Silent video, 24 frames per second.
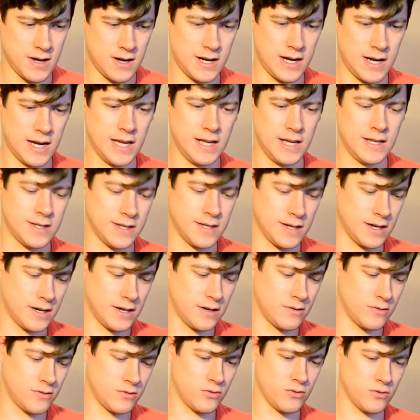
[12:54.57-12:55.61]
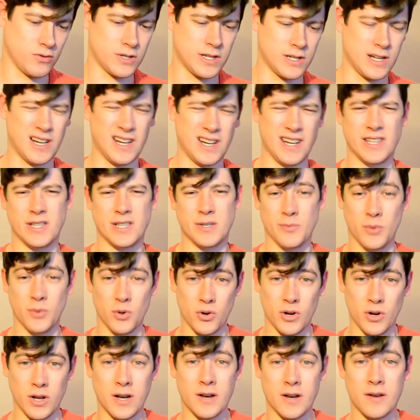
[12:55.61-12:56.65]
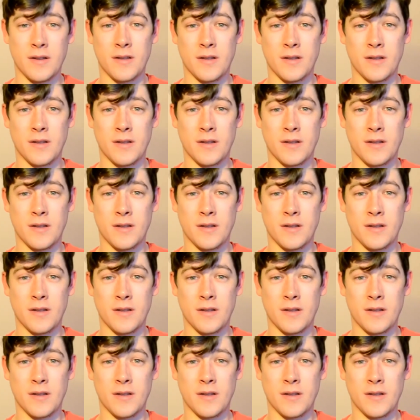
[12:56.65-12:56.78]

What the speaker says: litre or slightly smaller